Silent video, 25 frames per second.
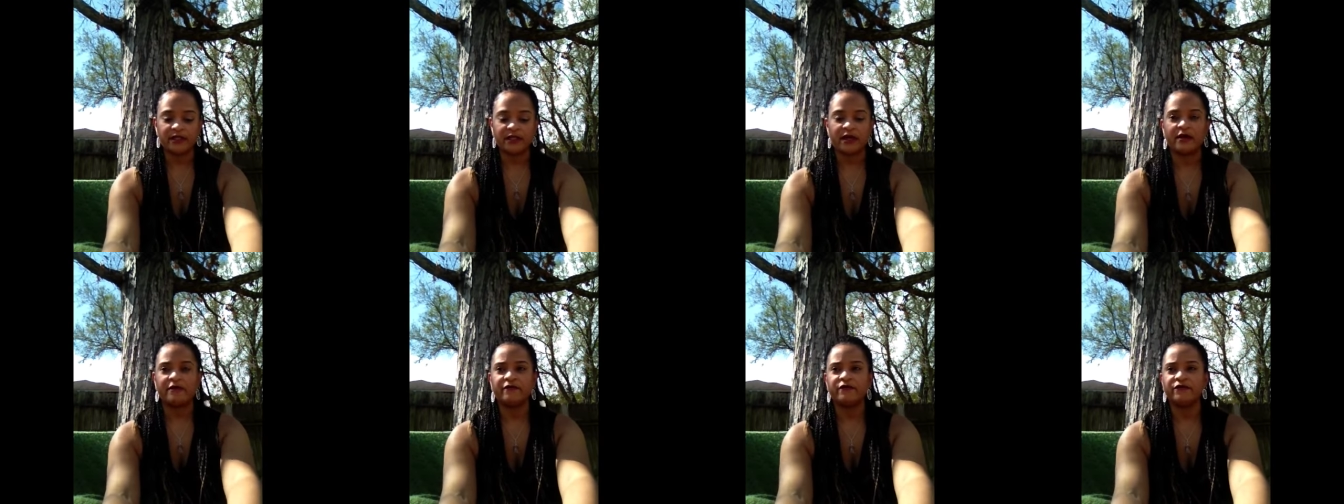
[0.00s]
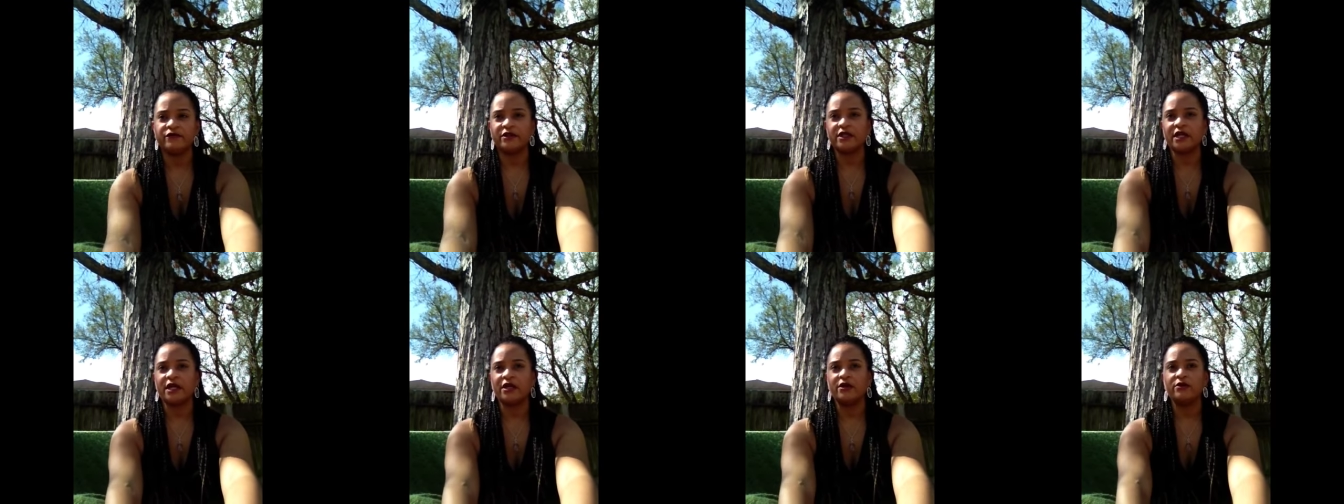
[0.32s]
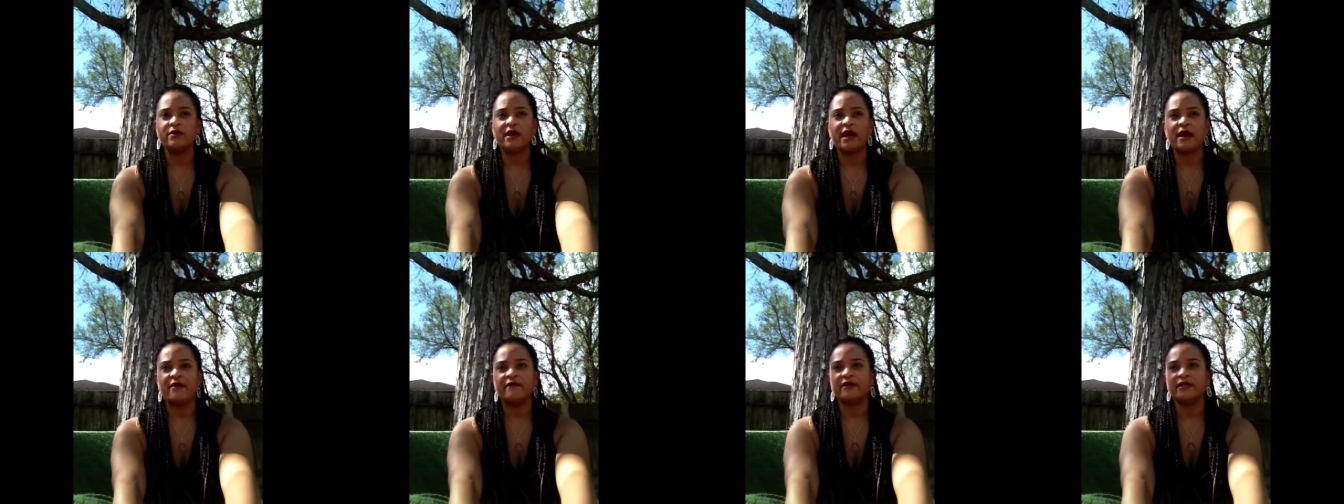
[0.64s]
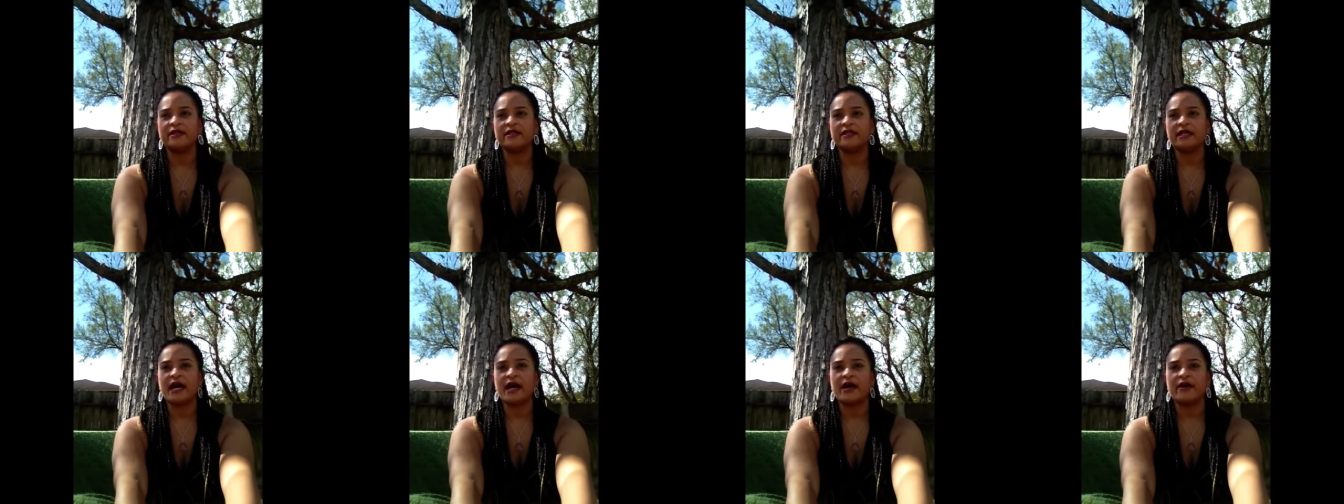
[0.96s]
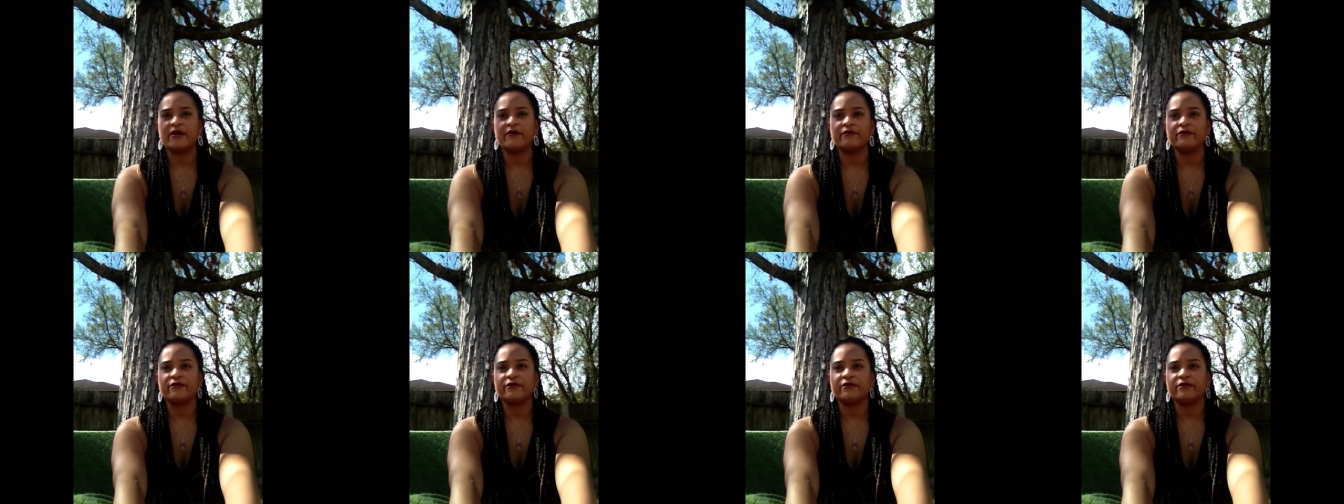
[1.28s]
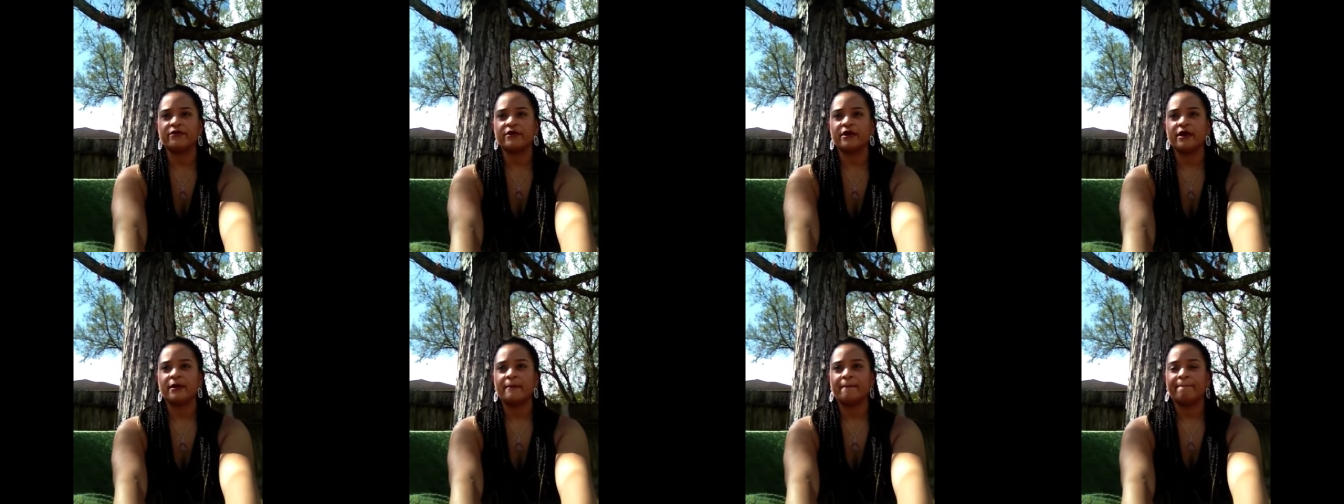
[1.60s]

Now, say you have a desire for